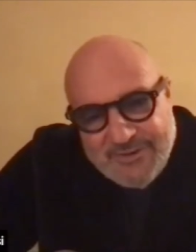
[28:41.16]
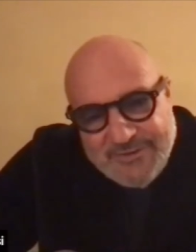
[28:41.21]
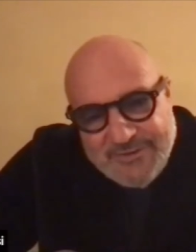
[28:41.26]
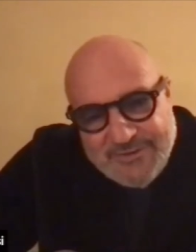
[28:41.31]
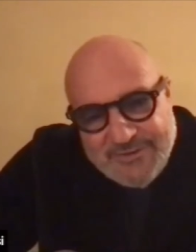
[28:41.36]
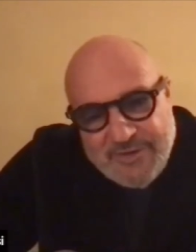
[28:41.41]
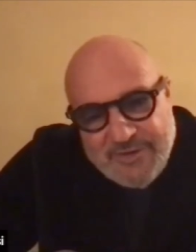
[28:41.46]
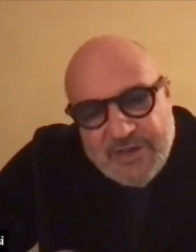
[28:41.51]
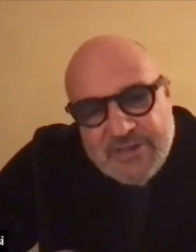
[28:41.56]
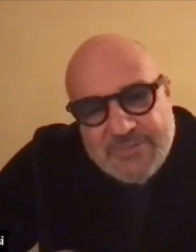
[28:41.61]

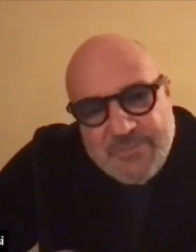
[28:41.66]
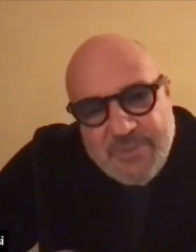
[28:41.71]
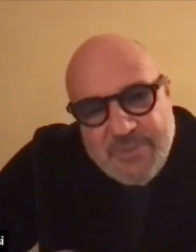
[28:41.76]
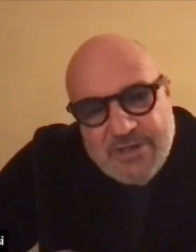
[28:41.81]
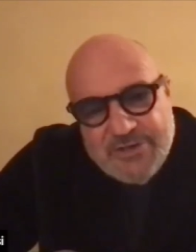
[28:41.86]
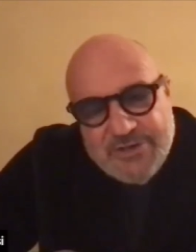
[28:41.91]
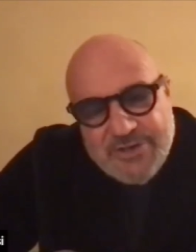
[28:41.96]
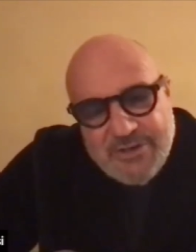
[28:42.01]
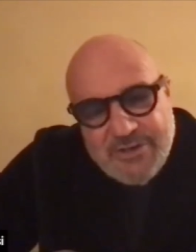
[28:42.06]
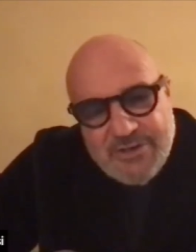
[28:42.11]
very
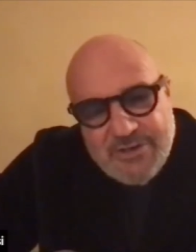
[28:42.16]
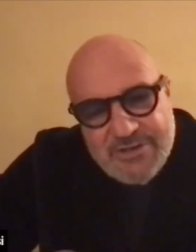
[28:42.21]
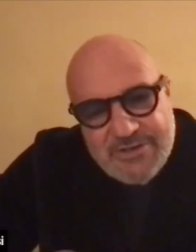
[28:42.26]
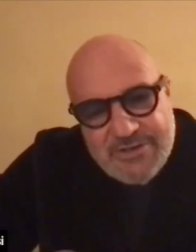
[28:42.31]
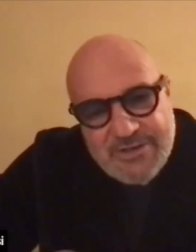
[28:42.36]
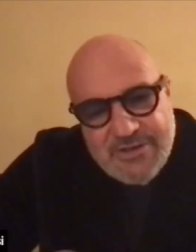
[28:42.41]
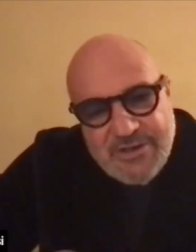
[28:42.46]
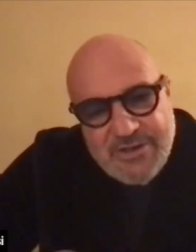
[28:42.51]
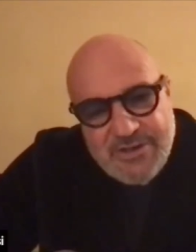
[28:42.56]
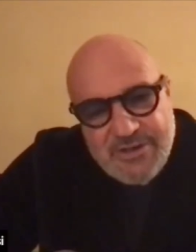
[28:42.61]
special, it's
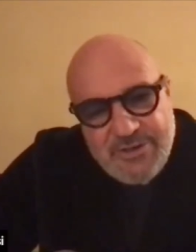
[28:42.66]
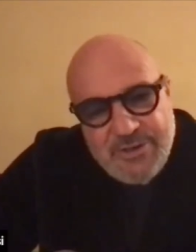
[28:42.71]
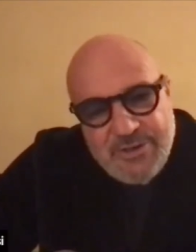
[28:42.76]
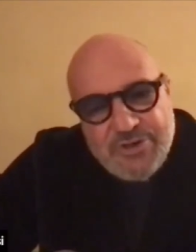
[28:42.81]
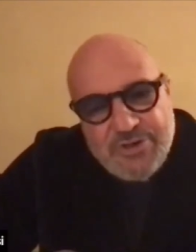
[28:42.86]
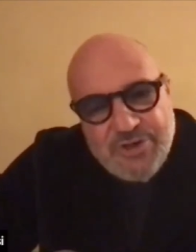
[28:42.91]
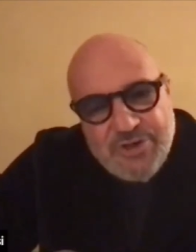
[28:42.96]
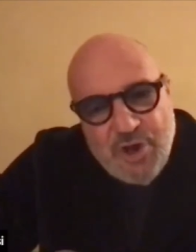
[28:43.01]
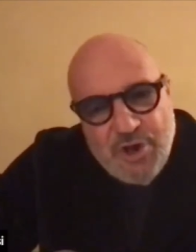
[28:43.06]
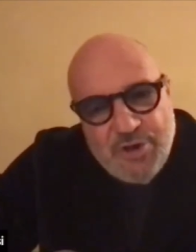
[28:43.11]
a
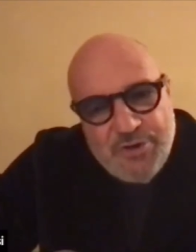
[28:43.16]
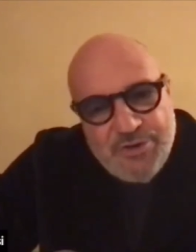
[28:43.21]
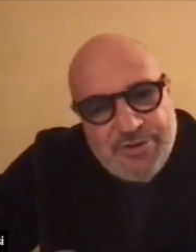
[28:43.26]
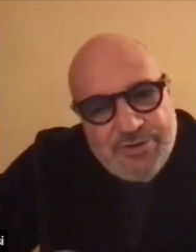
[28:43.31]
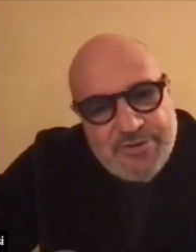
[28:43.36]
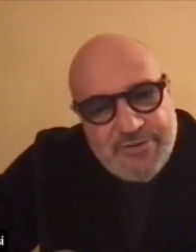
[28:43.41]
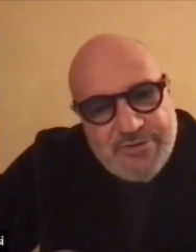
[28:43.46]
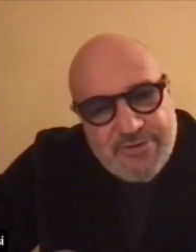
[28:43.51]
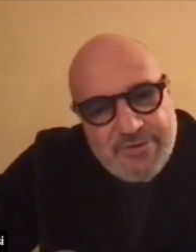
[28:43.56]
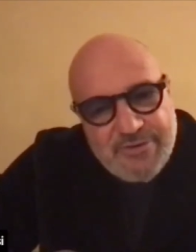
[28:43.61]
huge
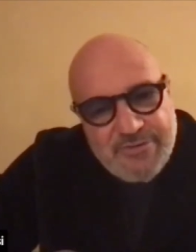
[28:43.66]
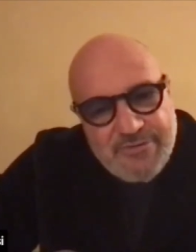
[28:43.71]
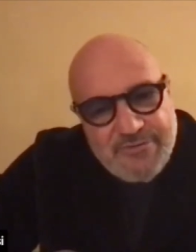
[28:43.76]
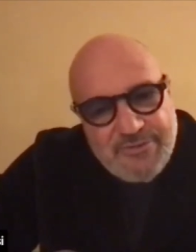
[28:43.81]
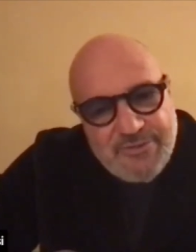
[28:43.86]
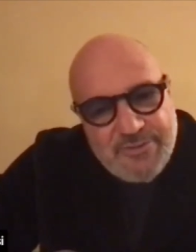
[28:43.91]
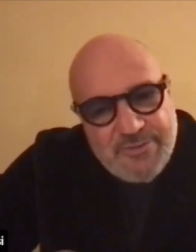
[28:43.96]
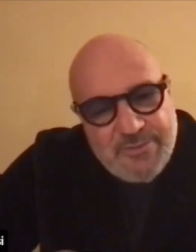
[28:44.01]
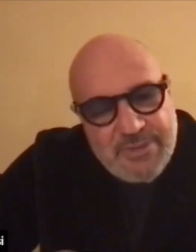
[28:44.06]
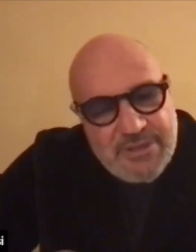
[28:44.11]
honor
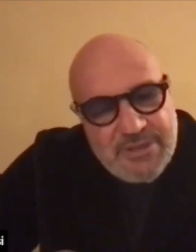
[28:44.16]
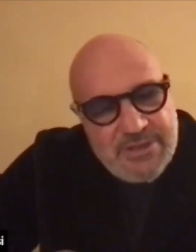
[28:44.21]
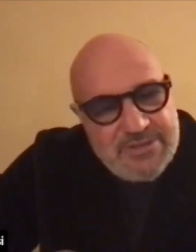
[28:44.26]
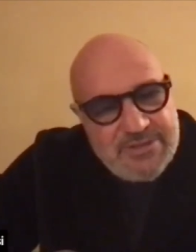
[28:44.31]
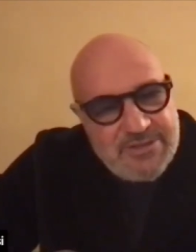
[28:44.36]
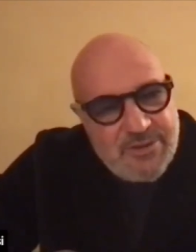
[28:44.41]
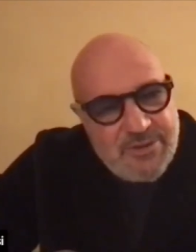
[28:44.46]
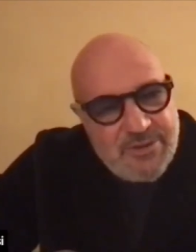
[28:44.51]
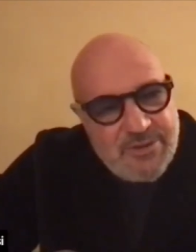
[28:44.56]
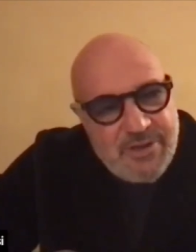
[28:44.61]
for me.
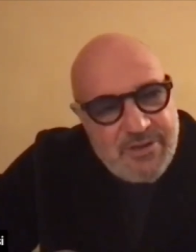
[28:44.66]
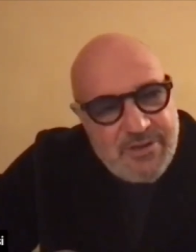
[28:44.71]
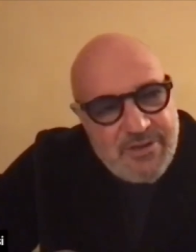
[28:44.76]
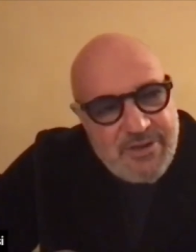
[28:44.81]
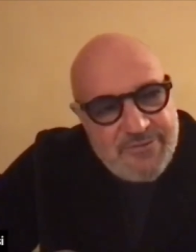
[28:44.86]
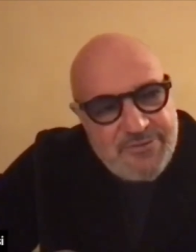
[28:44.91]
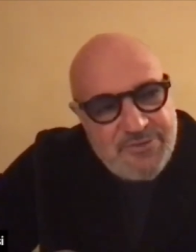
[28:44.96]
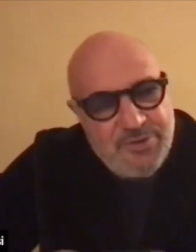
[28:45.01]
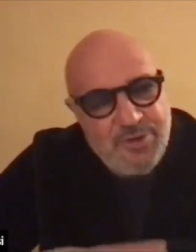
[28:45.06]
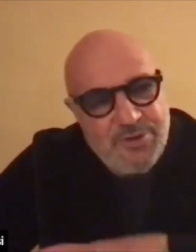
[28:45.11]
So I
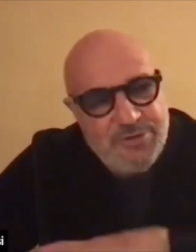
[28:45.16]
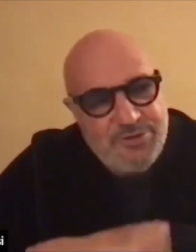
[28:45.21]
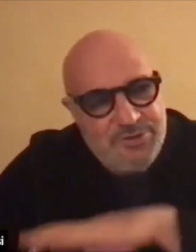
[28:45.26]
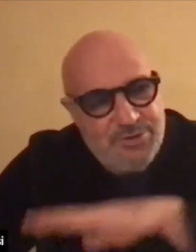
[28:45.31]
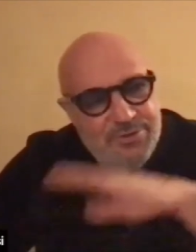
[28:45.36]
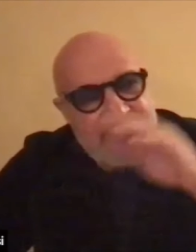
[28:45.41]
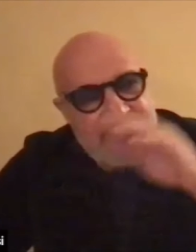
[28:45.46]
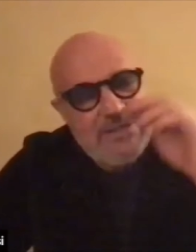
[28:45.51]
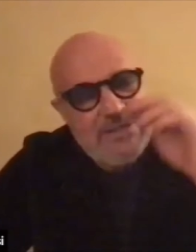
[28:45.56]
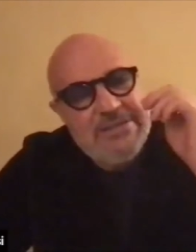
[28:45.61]
have to go
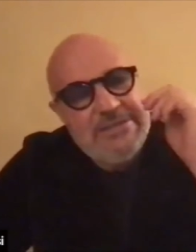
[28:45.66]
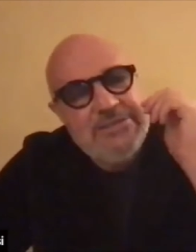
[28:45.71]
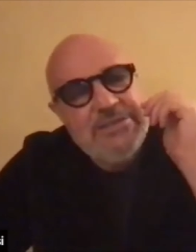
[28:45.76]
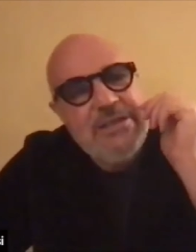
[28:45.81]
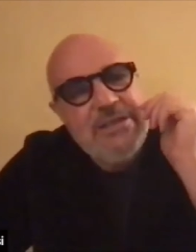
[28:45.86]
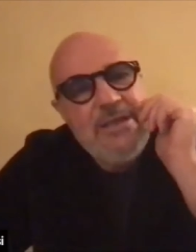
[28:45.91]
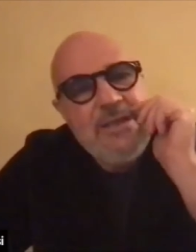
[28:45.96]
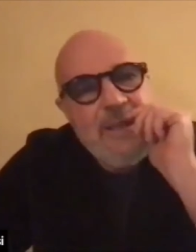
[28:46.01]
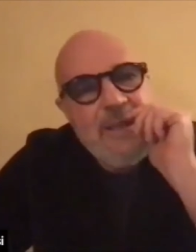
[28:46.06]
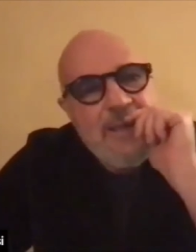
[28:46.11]
through this.
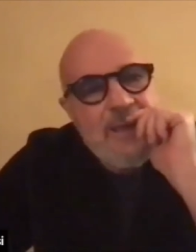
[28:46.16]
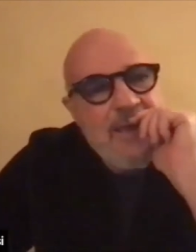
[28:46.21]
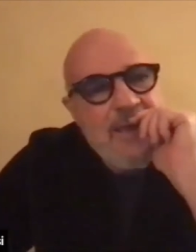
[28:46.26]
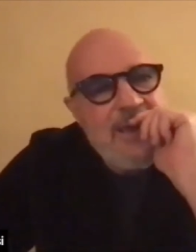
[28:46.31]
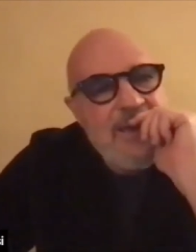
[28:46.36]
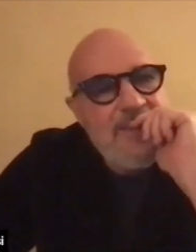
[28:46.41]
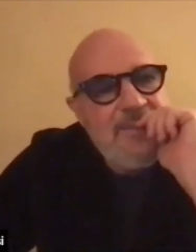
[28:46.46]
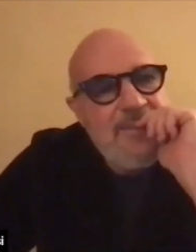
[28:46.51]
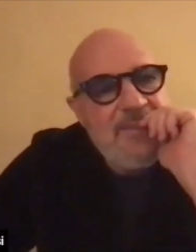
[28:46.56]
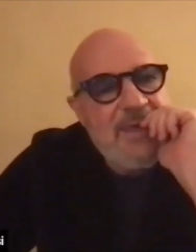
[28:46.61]

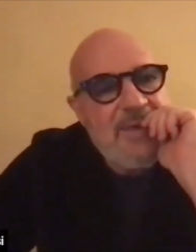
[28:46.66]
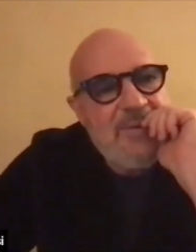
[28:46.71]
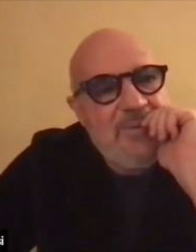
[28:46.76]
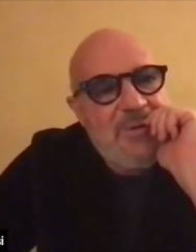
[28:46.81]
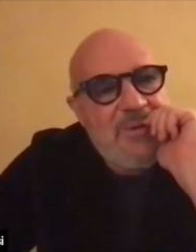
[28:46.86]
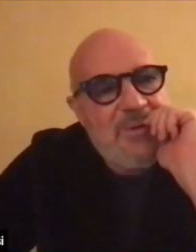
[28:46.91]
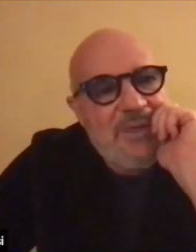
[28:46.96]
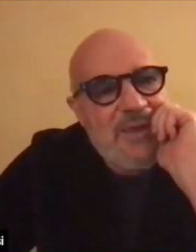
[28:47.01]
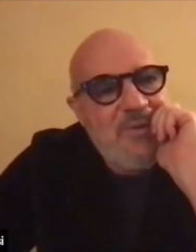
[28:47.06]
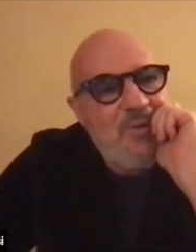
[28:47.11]
And then
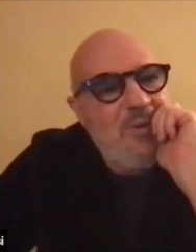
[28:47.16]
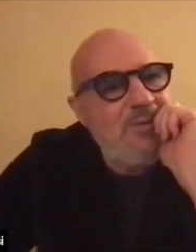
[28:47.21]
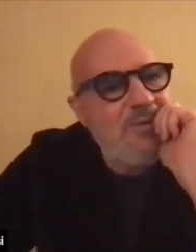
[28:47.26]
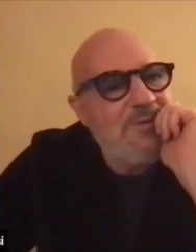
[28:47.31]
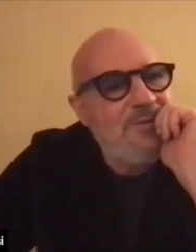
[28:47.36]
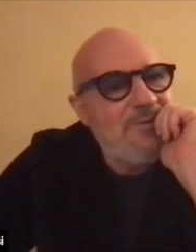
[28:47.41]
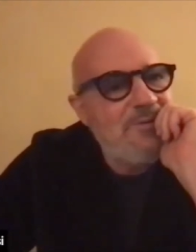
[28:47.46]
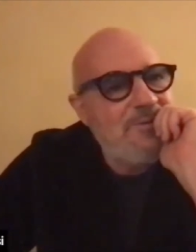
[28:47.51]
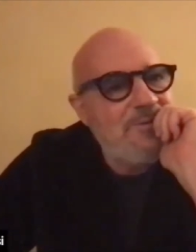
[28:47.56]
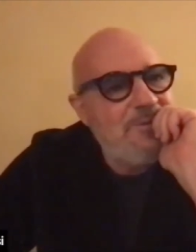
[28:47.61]
what I want
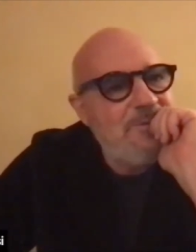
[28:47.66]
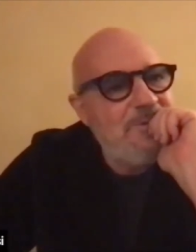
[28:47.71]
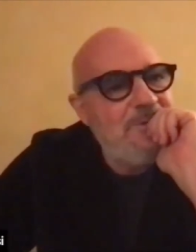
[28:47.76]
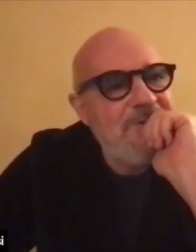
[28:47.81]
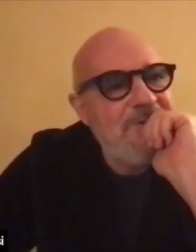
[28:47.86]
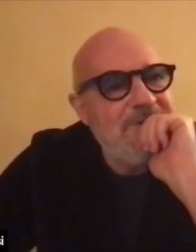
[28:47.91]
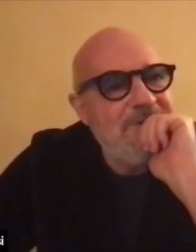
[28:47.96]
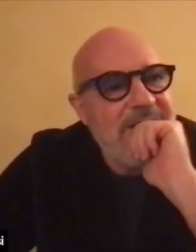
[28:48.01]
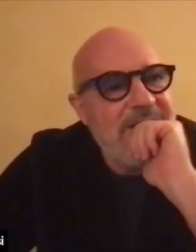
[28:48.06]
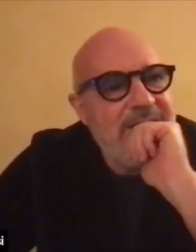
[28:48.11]
to do
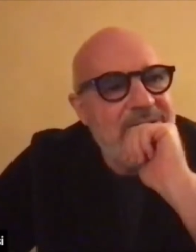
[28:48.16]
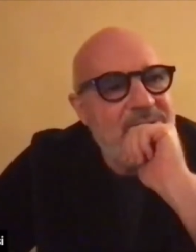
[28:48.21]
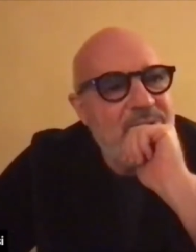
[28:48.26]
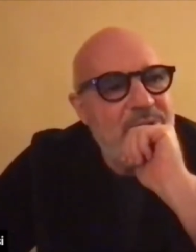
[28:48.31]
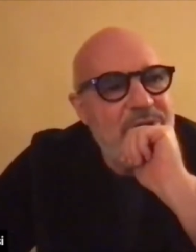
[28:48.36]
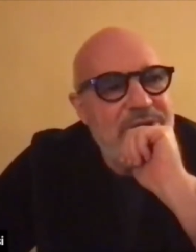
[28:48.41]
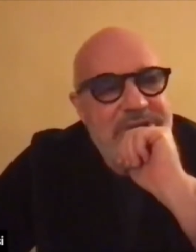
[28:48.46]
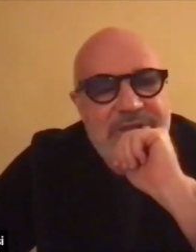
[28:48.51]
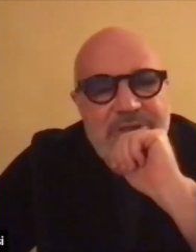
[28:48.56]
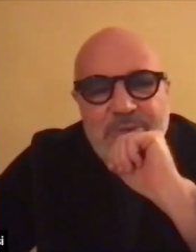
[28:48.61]
is like
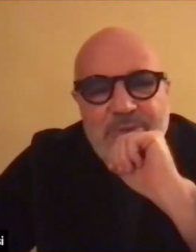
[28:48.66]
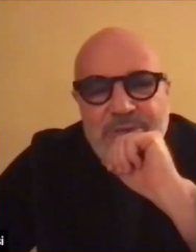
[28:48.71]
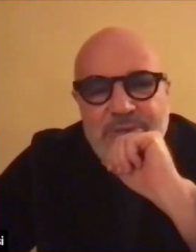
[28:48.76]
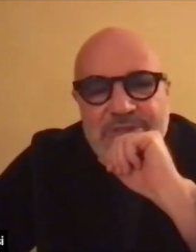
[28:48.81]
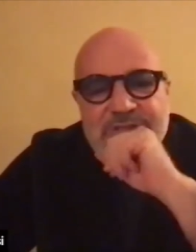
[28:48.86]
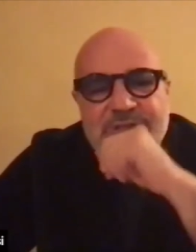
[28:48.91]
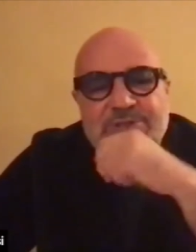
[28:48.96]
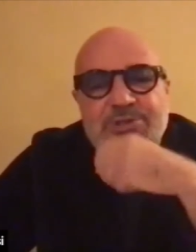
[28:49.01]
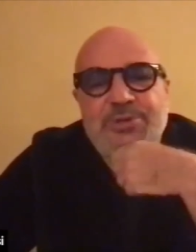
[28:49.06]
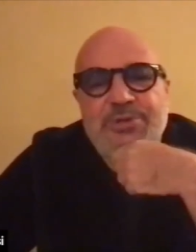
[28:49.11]
working with
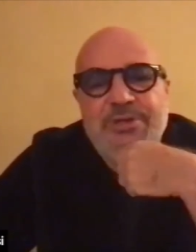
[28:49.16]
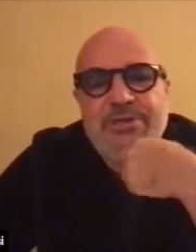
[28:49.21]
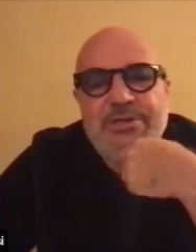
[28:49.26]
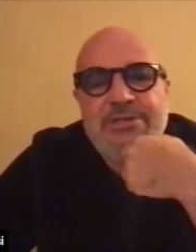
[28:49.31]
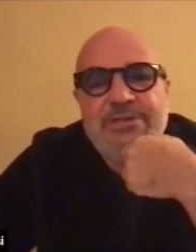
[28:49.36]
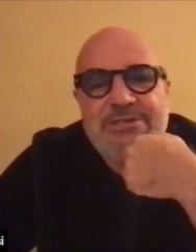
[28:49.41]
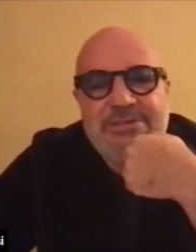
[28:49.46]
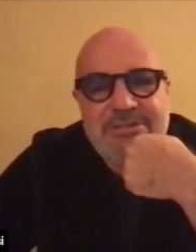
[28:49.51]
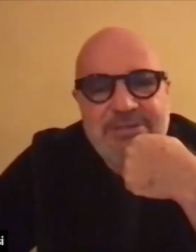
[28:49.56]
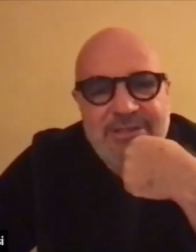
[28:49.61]

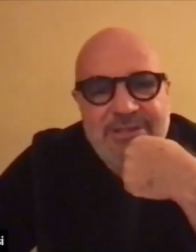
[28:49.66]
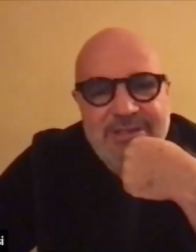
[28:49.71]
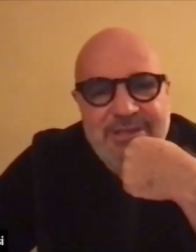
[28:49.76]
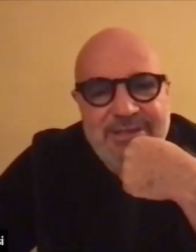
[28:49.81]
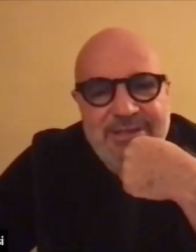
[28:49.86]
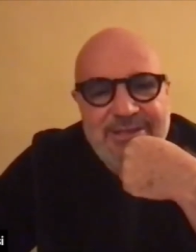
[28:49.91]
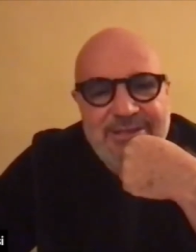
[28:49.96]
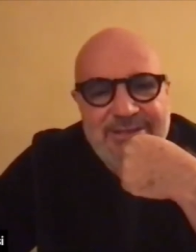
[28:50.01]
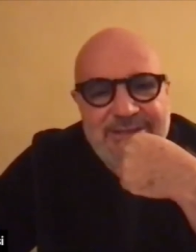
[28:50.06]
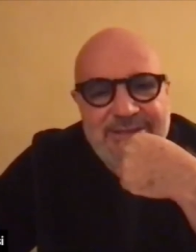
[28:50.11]
students
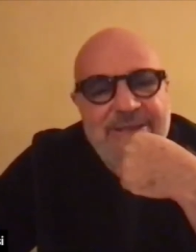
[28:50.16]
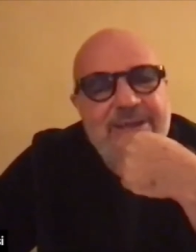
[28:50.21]
and